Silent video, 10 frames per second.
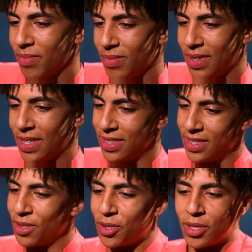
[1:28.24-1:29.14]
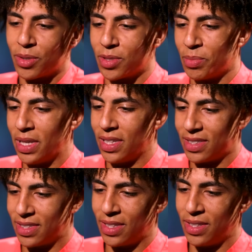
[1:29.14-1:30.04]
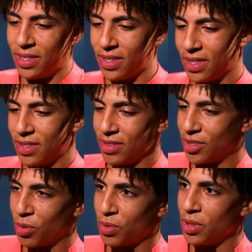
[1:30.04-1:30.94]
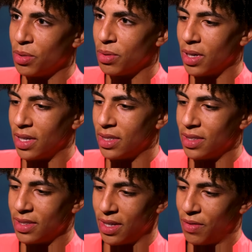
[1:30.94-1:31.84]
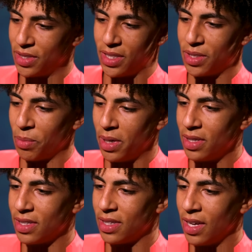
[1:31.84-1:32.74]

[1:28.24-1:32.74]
It's still, you know, to me, it's still so new, and obviously it's amazing.